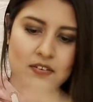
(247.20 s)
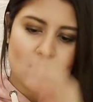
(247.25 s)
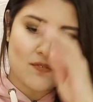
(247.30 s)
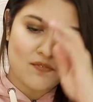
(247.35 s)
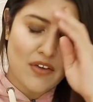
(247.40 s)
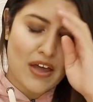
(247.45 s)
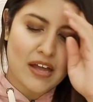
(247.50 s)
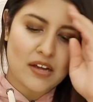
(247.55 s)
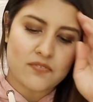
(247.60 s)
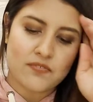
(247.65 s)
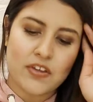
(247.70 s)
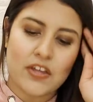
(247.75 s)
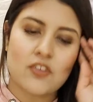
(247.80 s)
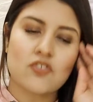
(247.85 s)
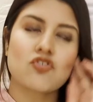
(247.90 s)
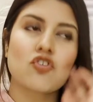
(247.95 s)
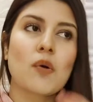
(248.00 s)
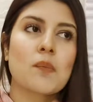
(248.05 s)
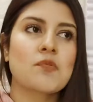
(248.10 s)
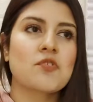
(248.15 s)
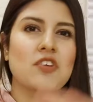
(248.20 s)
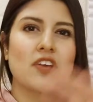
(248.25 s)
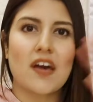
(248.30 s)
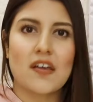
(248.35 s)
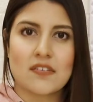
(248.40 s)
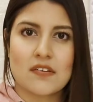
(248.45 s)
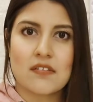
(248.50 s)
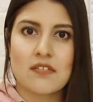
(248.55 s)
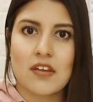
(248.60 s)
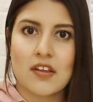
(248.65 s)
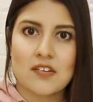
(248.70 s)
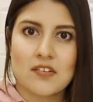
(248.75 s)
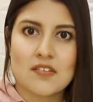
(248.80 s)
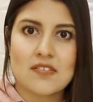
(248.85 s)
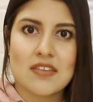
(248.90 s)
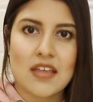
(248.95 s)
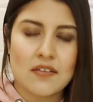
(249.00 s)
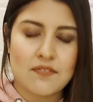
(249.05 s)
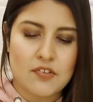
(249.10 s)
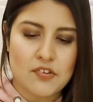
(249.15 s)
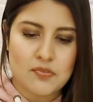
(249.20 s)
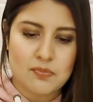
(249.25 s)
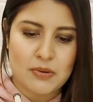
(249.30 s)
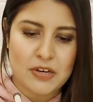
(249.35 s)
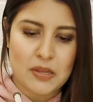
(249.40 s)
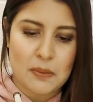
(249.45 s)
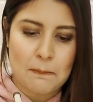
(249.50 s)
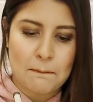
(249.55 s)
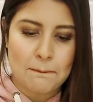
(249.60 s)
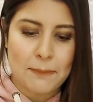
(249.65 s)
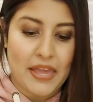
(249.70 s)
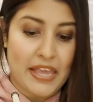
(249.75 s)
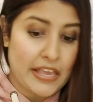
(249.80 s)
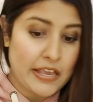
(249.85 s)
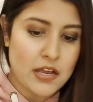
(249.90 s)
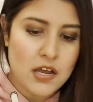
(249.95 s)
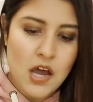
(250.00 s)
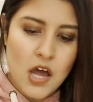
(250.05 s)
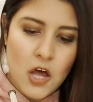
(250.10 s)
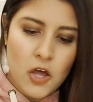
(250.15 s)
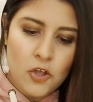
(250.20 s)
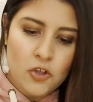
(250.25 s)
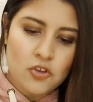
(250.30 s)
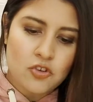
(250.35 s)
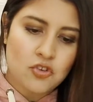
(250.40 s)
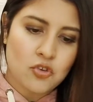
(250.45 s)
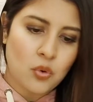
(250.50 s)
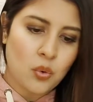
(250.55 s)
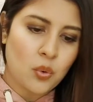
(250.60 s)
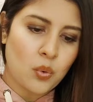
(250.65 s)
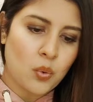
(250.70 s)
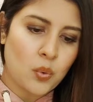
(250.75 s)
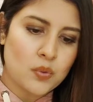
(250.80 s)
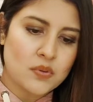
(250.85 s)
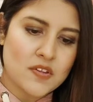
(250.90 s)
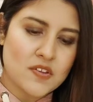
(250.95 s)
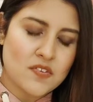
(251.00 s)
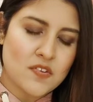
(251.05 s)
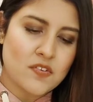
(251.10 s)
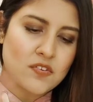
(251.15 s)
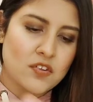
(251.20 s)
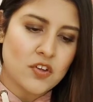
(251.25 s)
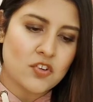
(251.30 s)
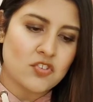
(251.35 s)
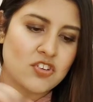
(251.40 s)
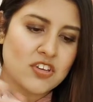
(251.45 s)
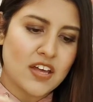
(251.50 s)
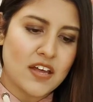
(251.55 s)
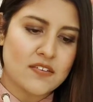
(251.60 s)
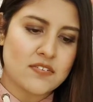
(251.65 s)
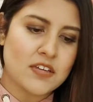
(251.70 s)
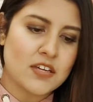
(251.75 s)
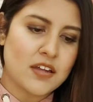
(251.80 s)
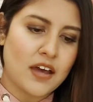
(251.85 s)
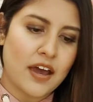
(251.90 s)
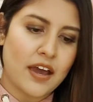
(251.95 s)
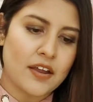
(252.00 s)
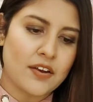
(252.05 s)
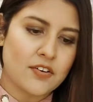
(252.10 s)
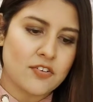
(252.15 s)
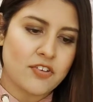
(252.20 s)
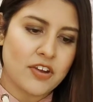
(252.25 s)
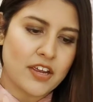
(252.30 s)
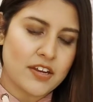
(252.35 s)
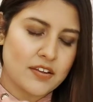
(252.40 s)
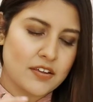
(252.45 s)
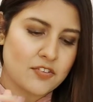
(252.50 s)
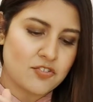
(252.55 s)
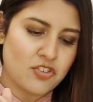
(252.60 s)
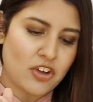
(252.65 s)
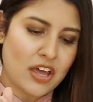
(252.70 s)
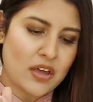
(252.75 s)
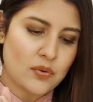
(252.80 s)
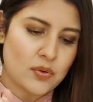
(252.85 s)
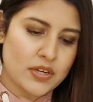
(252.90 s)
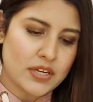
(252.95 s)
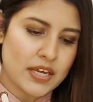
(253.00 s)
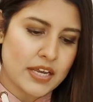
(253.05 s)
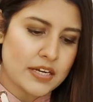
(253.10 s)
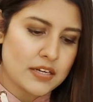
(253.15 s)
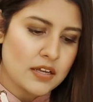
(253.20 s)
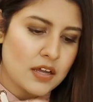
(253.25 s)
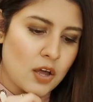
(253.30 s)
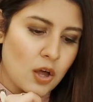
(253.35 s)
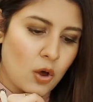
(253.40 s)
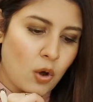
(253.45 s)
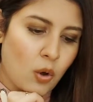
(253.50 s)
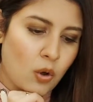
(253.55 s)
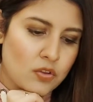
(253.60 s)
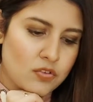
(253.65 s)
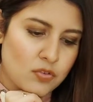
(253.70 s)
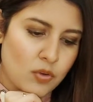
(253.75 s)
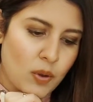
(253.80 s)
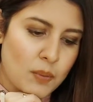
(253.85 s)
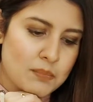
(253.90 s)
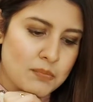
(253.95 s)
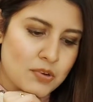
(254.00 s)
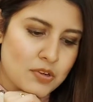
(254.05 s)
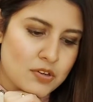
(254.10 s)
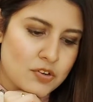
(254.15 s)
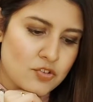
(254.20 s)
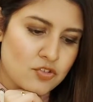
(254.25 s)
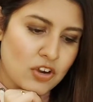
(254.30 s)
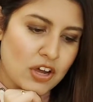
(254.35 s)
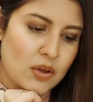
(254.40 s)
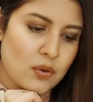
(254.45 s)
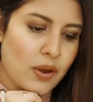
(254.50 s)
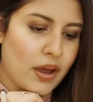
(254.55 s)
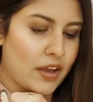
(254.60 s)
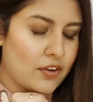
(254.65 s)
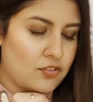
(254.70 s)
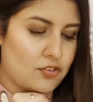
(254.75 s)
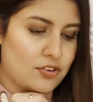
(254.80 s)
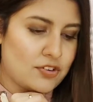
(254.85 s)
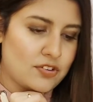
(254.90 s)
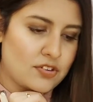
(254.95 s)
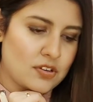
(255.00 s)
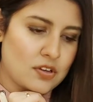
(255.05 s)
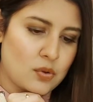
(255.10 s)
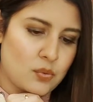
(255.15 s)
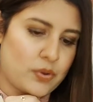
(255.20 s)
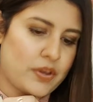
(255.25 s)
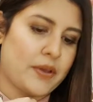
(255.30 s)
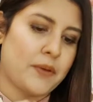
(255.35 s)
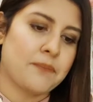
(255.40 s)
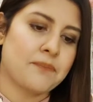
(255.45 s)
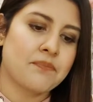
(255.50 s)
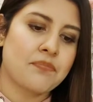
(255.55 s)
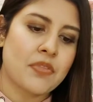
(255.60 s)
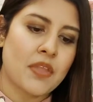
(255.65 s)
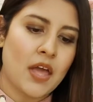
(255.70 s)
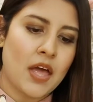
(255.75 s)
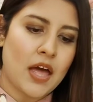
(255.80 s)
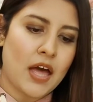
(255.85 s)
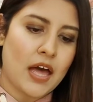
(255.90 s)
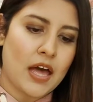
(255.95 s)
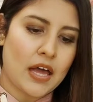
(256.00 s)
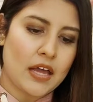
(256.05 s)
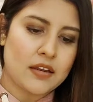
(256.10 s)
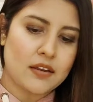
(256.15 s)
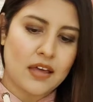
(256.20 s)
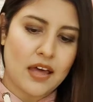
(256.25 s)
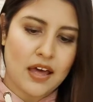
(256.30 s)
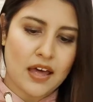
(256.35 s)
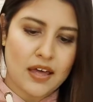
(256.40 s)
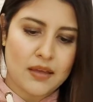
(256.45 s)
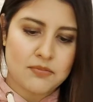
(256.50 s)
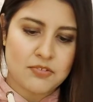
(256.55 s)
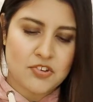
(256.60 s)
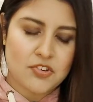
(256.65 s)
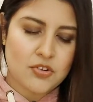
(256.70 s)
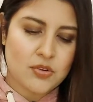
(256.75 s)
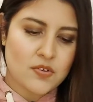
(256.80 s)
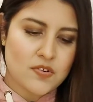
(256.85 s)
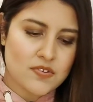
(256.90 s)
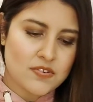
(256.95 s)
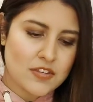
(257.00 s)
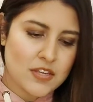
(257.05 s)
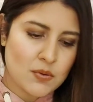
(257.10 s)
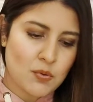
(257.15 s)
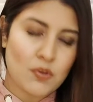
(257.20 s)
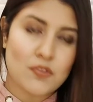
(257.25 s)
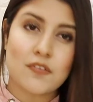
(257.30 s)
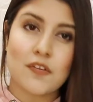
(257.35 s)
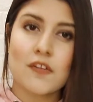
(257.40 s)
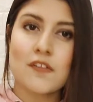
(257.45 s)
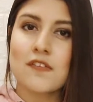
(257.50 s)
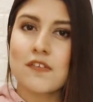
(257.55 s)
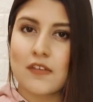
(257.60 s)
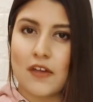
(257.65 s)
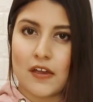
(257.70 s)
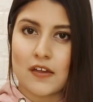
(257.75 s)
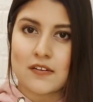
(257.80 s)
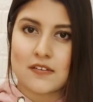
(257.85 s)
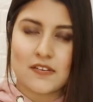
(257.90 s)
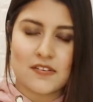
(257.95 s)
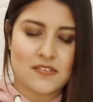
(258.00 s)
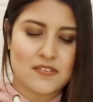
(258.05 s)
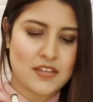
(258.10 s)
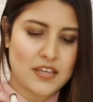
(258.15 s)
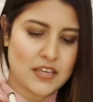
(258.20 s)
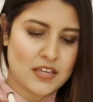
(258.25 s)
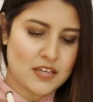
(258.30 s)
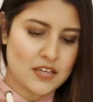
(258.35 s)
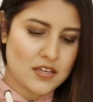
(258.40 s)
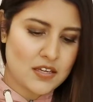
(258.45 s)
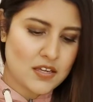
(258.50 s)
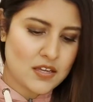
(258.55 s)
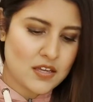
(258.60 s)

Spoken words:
In fact, Face Shop Shia seed range itself is pretty pink. So this is the Shia seed hydrating Tryout kit, ensemble trio hydrant. Okay, and I'm just gonna see what's inside this thing.